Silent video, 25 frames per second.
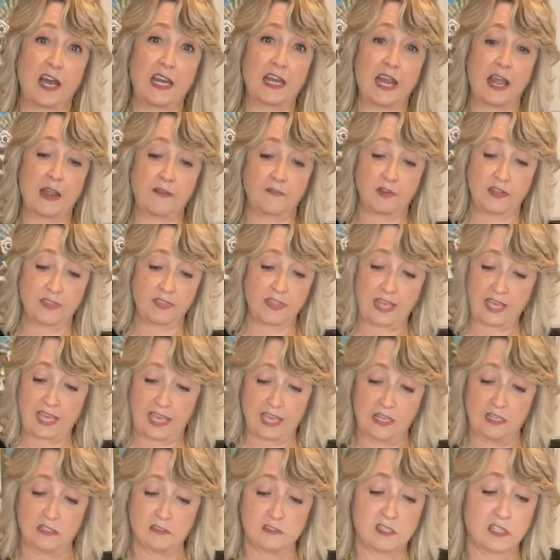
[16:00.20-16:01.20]
got
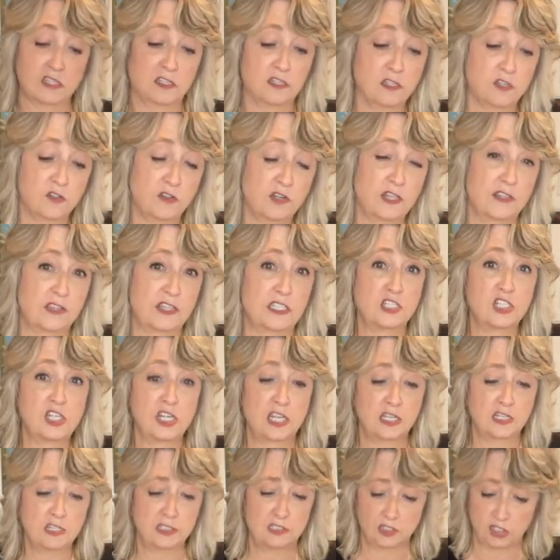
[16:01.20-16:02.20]
everything else, including the
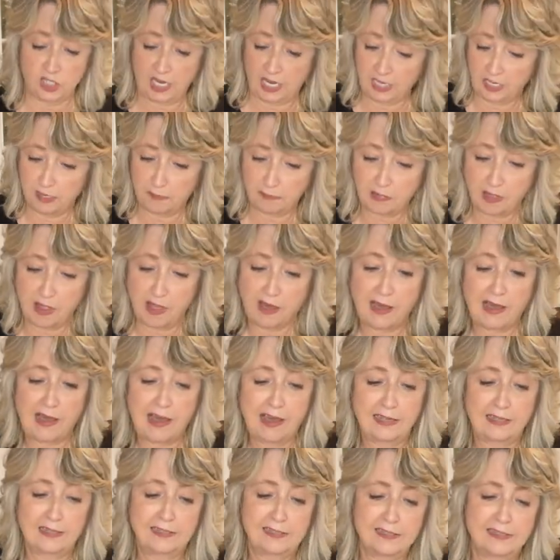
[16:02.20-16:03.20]
Jenga
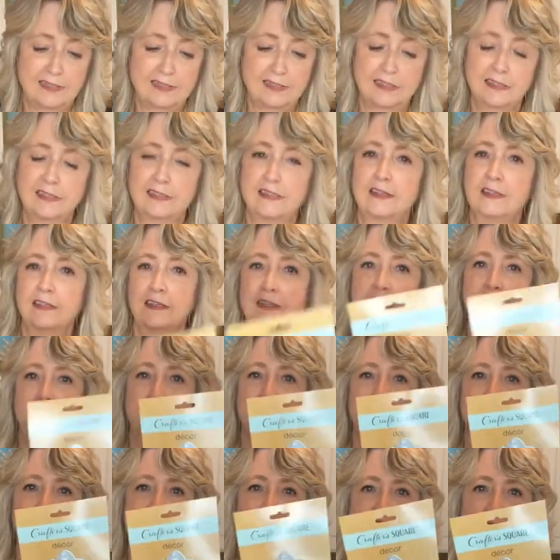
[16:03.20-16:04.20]
blocks,
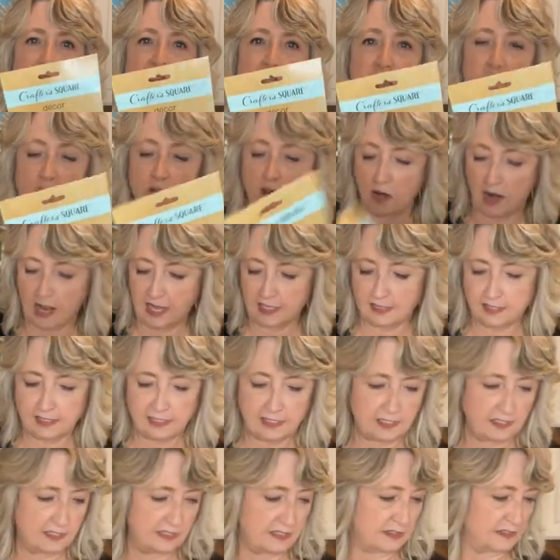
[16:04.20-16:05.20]
the
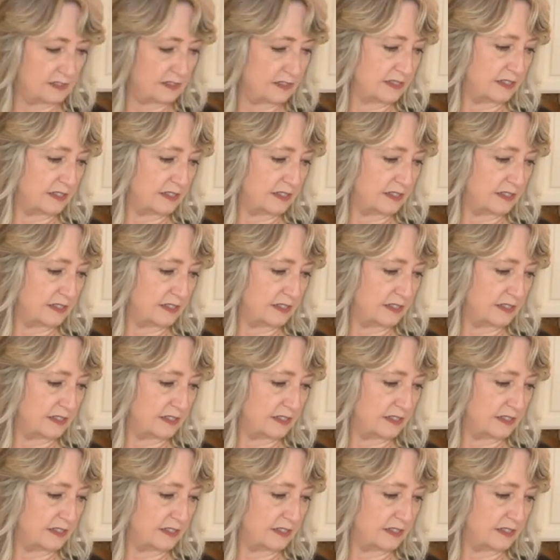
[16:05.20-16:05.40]
crosses,